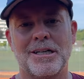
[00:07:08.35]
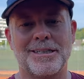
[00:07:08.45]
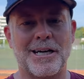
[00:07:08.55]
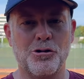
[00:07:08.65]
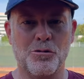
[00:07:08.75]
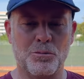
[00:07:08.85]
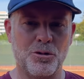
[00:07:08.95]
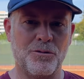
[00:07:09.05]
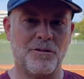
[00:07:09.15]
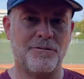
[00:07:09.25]
is how you
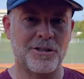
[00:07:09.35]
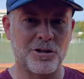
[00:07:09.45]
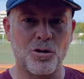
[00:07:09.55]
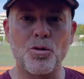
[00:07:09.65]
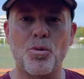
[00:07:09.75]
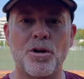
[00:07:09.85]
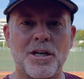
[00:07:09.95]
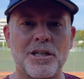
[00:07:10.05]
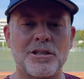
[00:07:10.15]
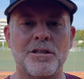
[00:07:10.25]
improve your physical
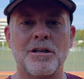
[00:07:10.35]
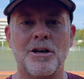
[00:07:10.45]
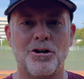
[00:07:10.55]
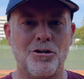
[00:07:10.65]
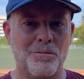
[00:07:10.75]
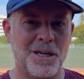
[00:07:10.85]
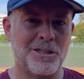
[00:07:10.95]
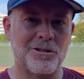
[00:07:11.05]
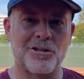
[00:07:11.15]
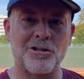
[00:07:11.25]
coordination, your
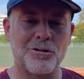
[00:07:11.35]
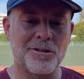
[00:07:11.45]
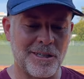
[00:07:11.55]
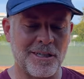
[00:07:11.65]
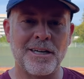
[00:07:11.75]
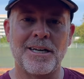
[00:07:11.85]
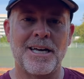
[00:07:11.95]
mental acuity,